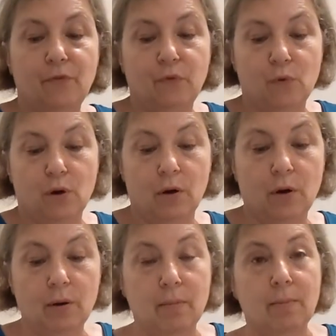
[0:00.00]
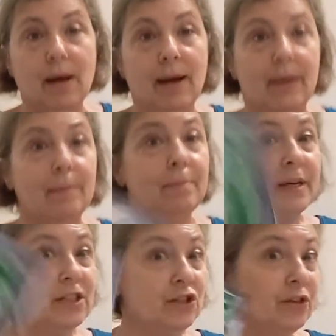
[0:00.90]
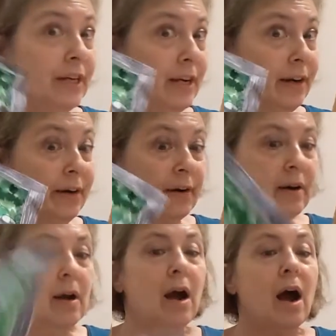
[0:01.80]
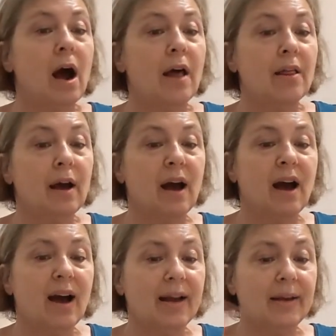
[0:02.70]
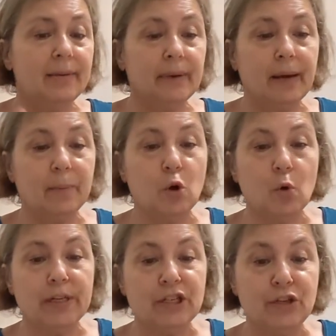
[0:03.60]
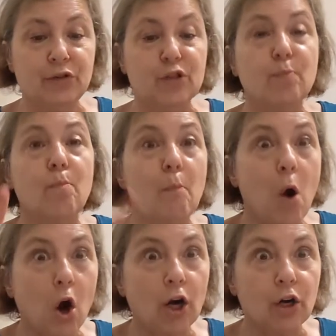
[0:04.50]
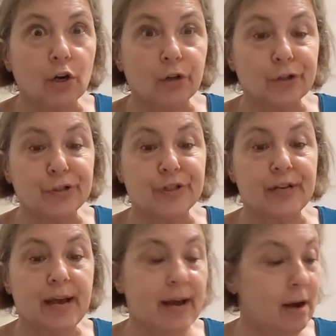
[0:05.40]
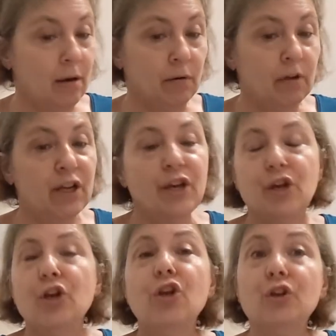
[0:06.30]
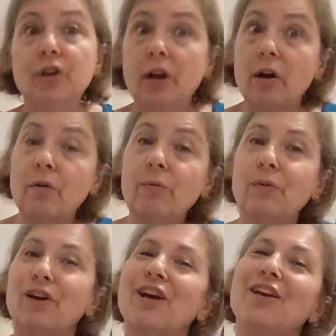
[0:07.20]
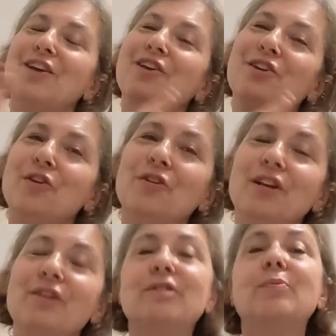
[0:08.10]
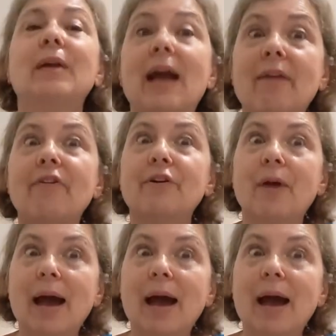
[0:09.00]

for my picture here. I am going to use markers now. you know, you can use whatever you